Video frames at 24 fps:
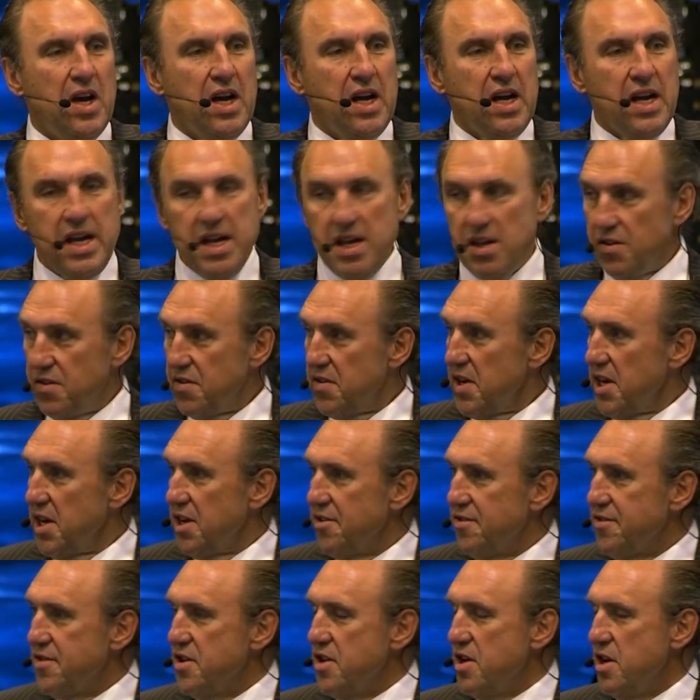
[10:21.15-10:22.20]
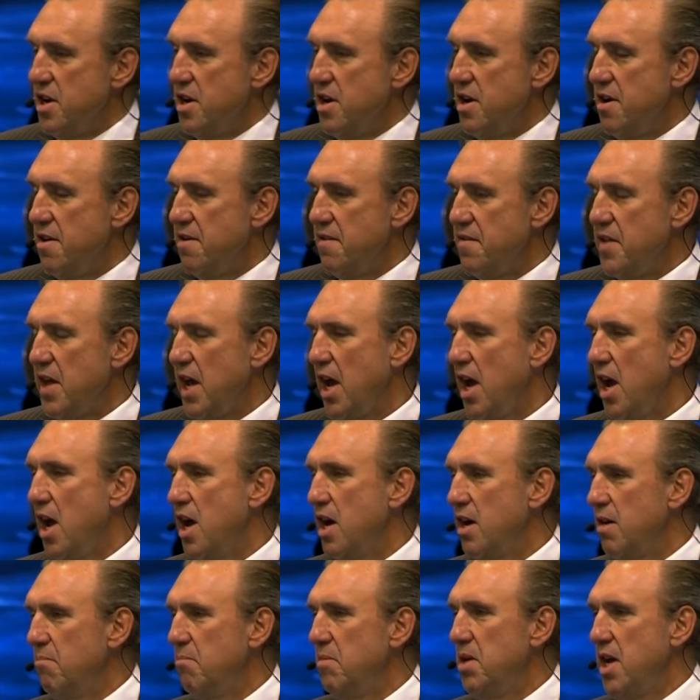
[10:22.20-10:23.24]
He said, They
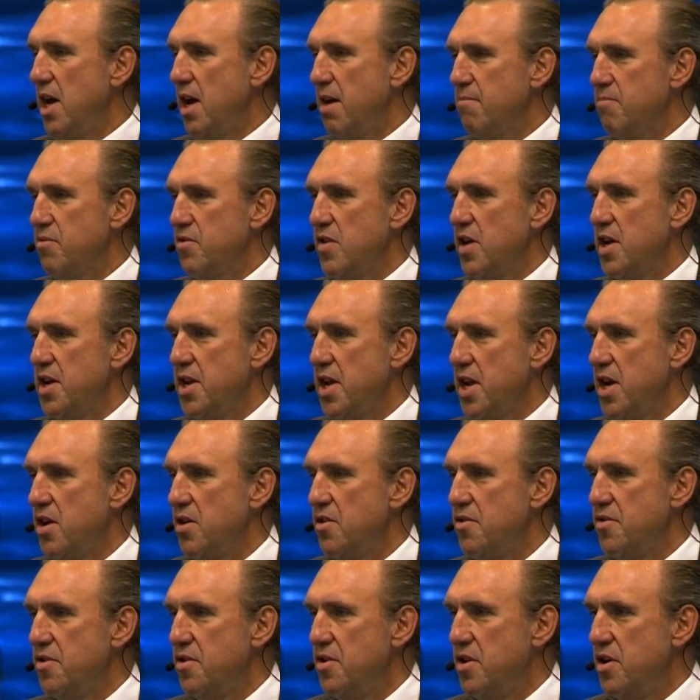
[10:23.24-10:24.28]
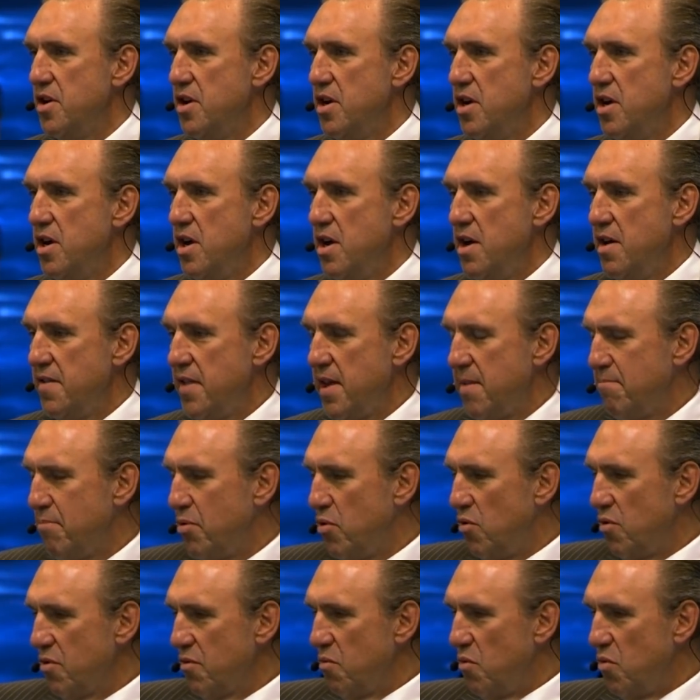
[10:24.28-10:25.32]
hung me upside down they
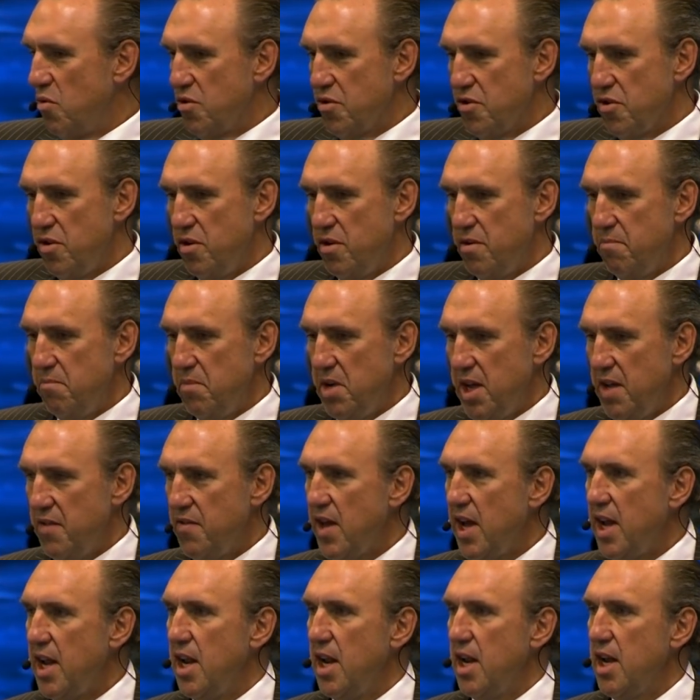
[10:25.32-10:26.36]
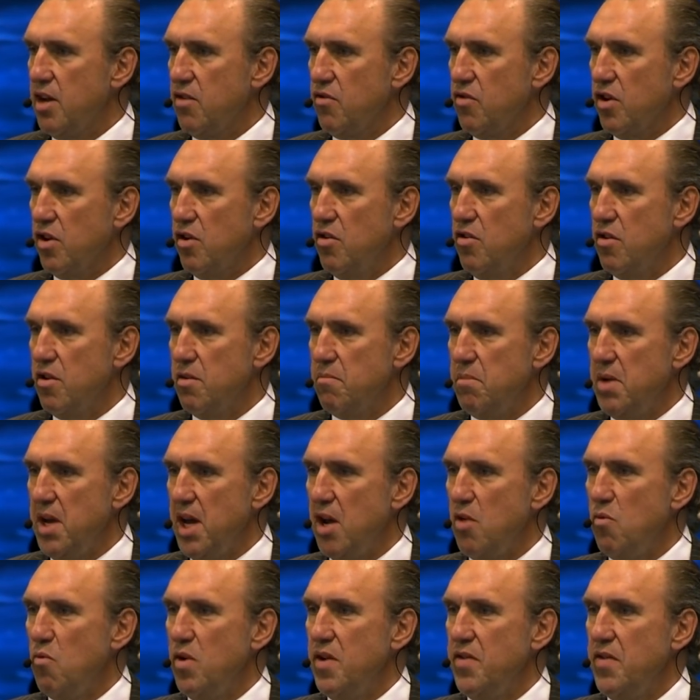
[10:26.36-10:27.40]
poured water on me, they electrocuted me,
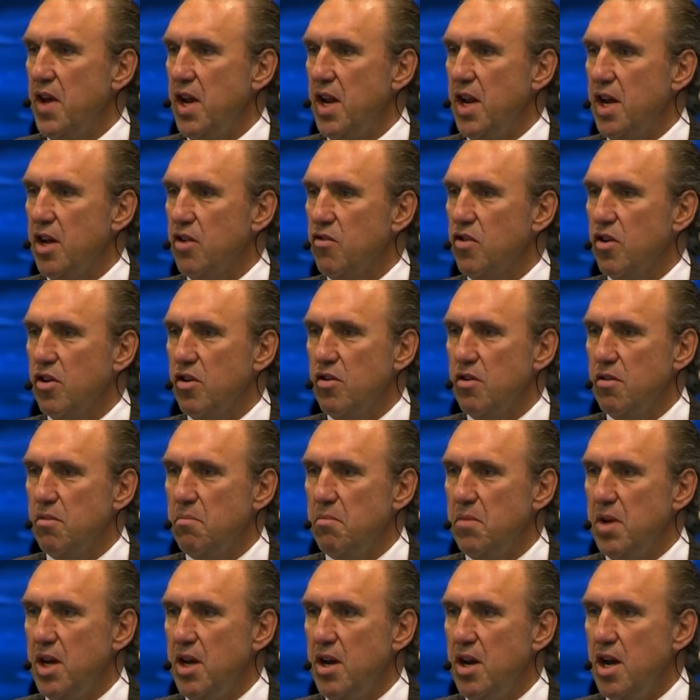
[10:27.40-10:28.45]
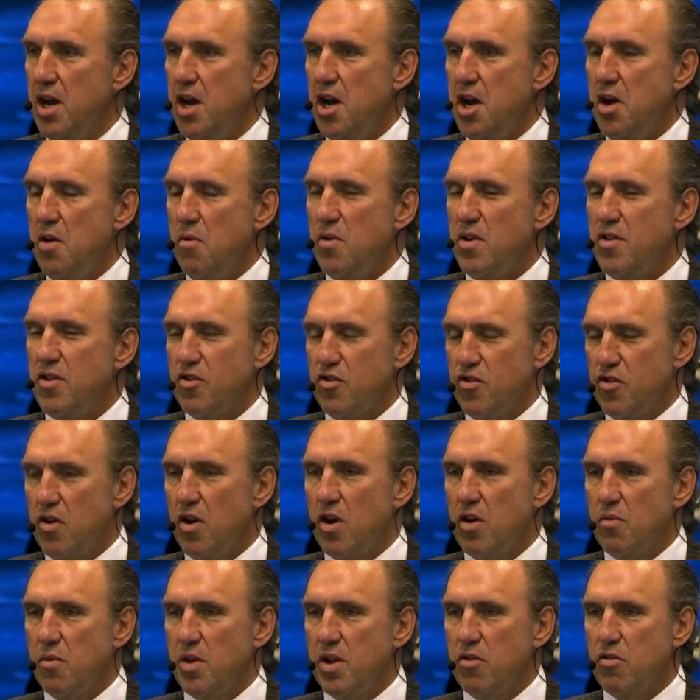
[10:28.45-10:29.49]
and when they electrocuted me, when the
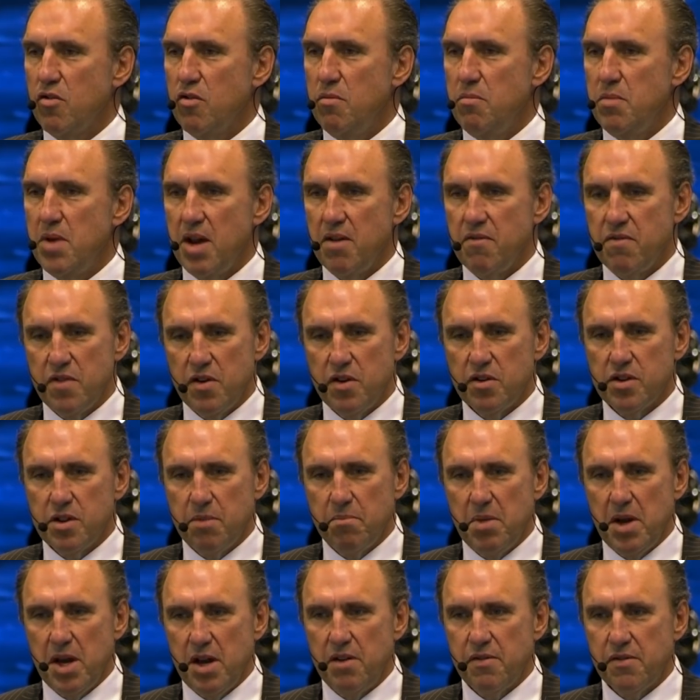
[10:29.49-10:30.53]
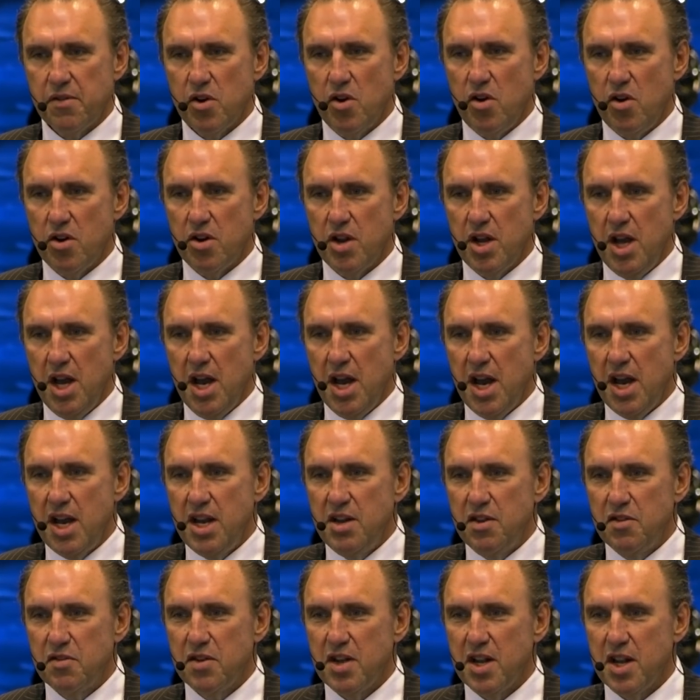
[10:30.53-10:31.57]
shock went through me, I felt the power of God. And
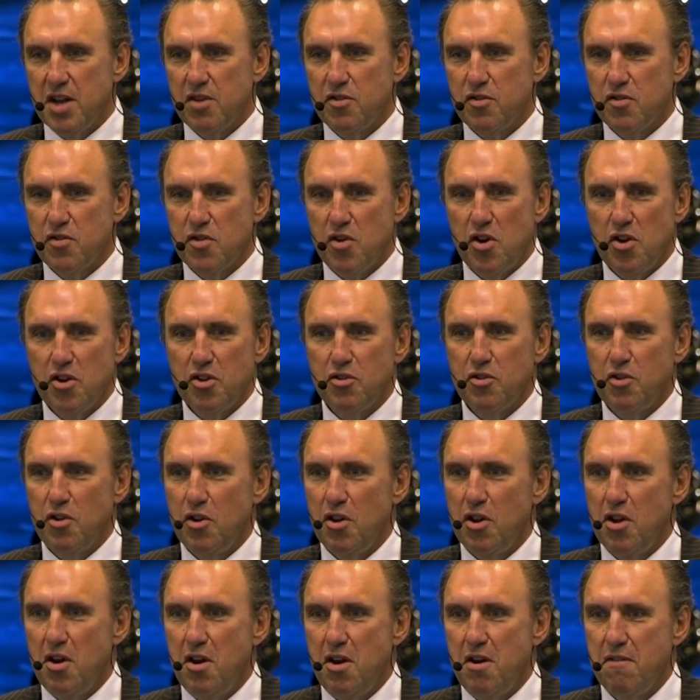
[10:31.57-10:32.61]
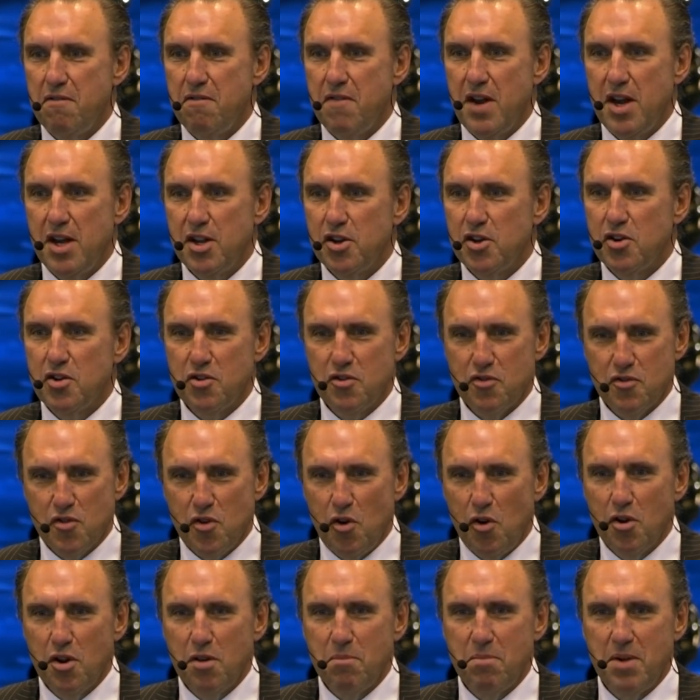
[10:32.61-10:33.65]
he said, I started to laugh
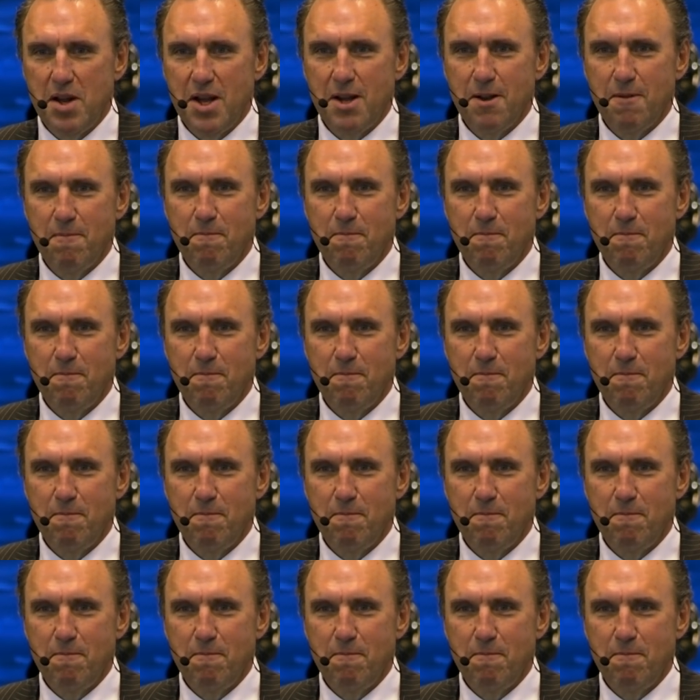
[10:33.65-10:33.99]
uncontrollably.